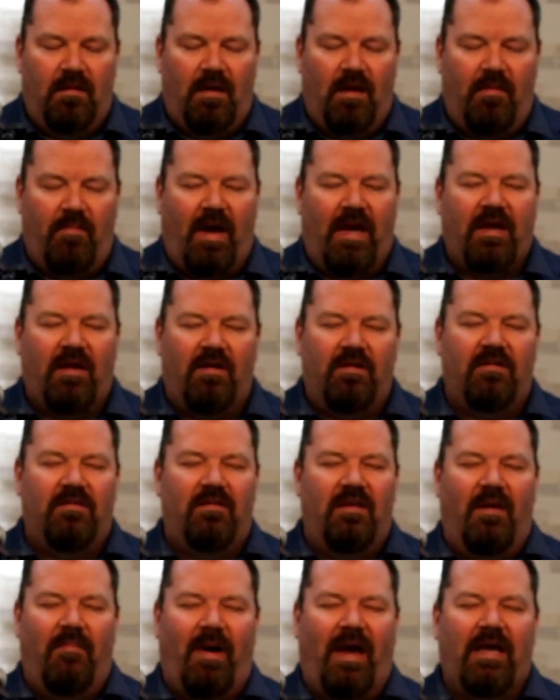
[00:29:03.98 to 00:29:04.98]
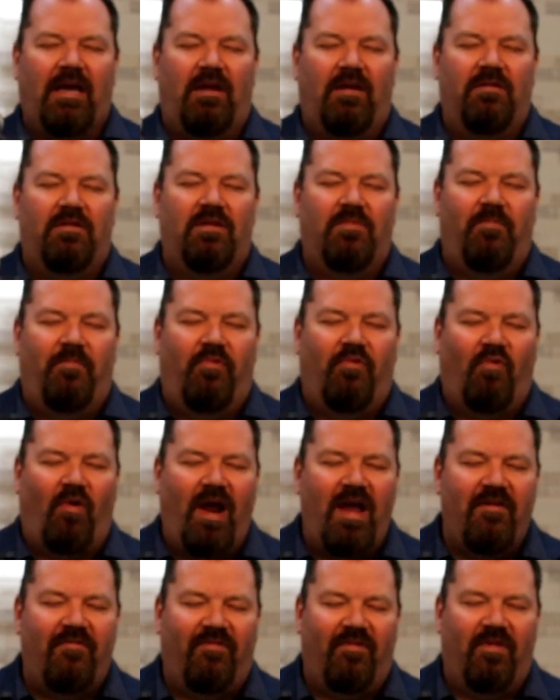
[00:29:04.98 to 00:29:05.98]
Am I gonna am I gonna
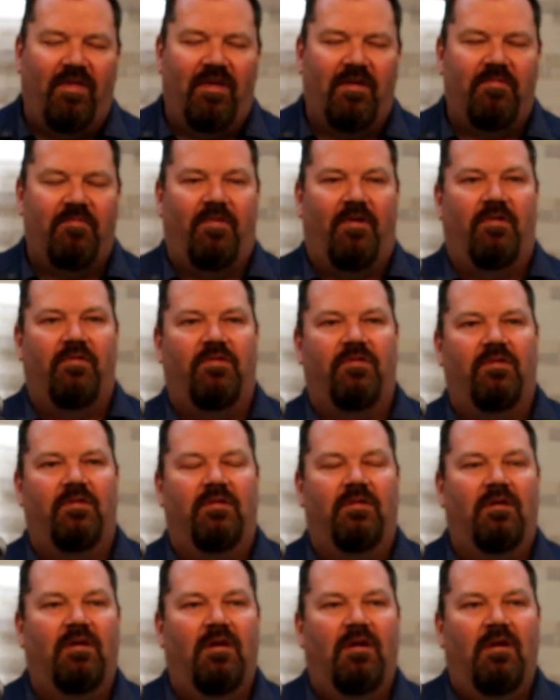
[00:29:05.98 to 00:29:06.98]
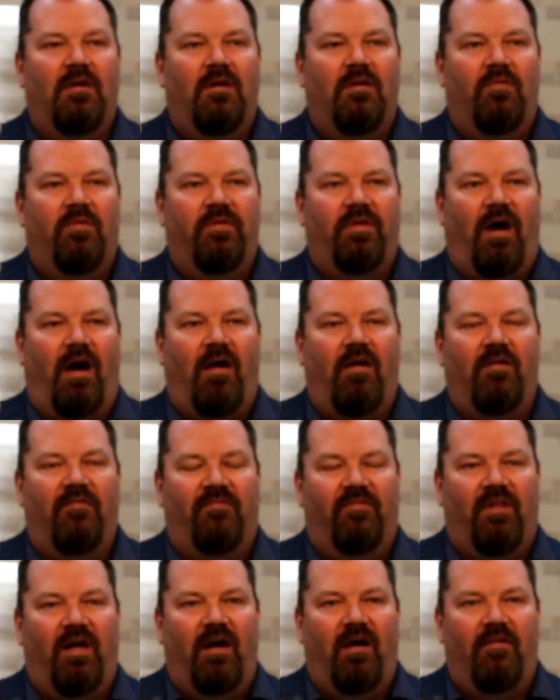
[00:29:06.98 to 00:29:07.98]
pray for this person with a heart
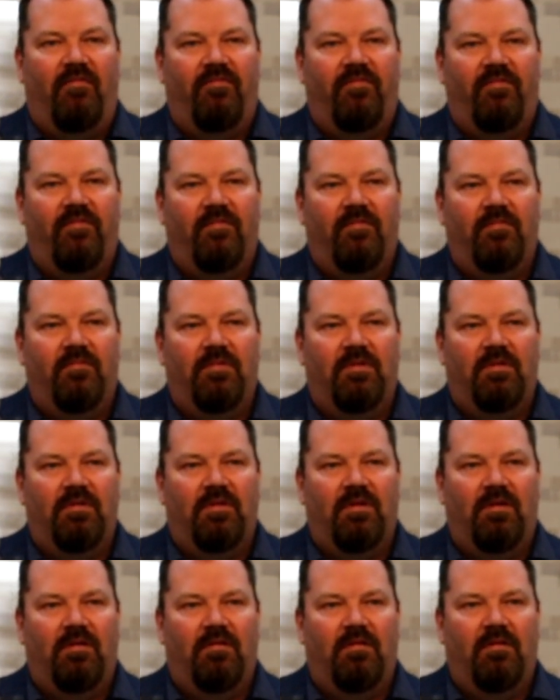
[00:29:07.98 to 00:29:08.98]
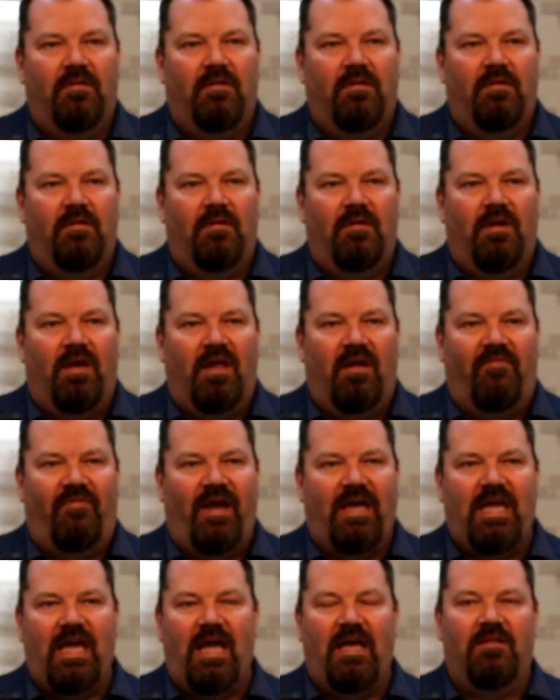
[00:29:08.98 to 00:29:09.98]
of love? And if
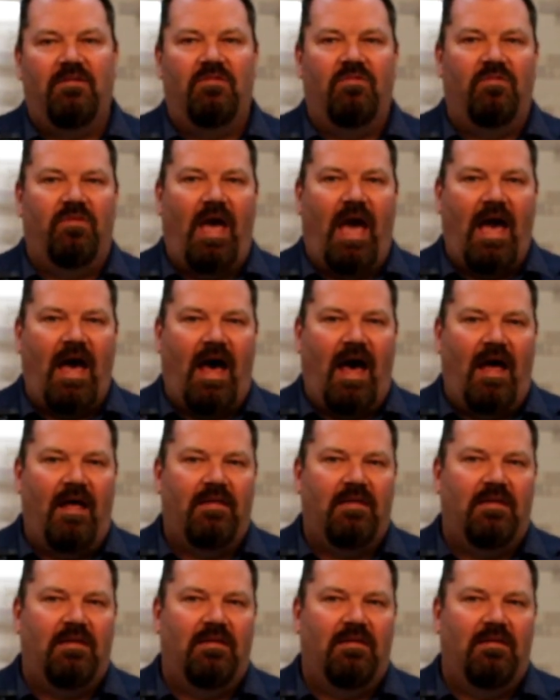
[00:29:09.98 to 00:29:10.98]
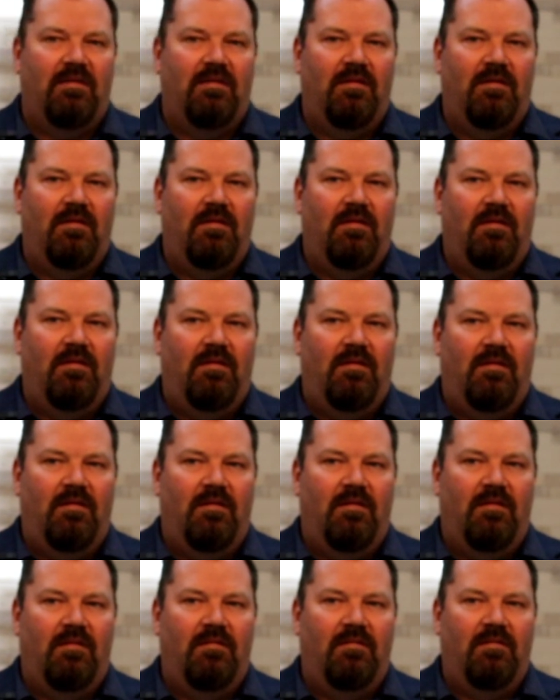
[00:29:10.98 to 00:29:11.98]
I can't do that,
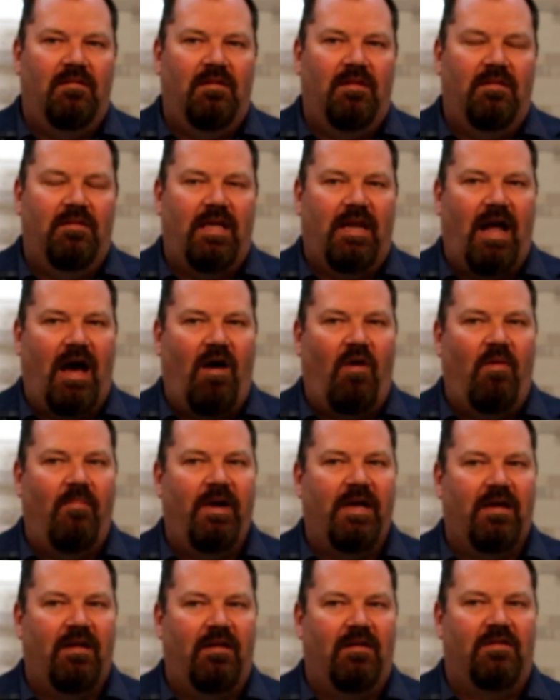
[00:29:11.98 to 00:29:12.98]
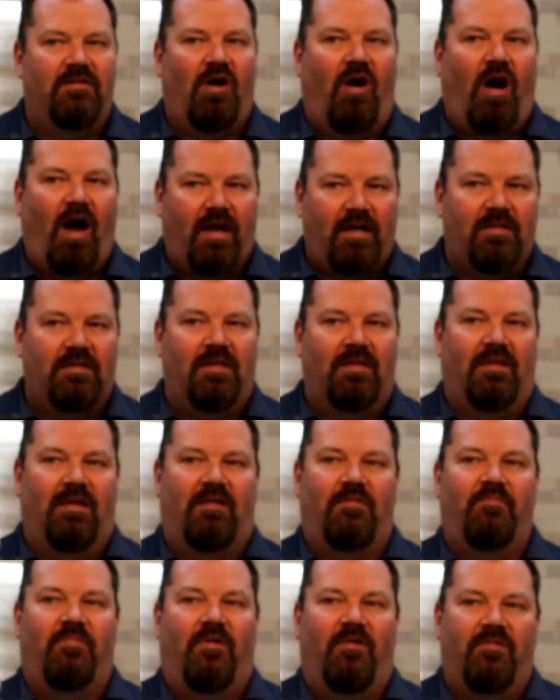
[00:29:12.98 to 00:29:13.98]
then how am I gonna talk to
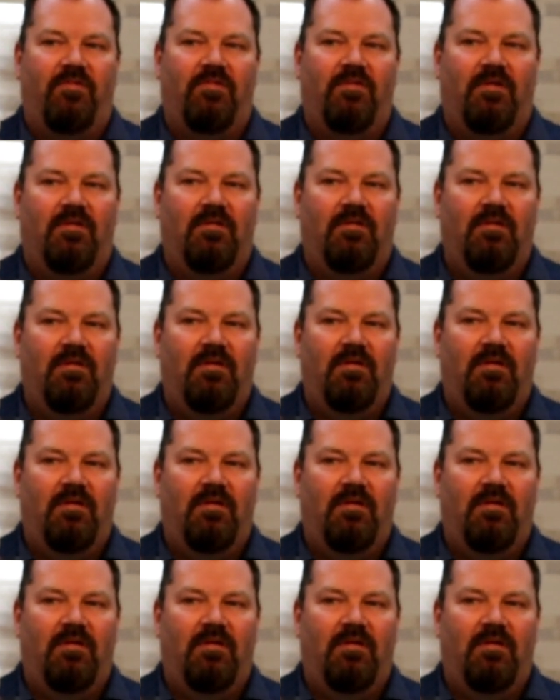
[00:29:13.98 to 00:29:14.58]
this person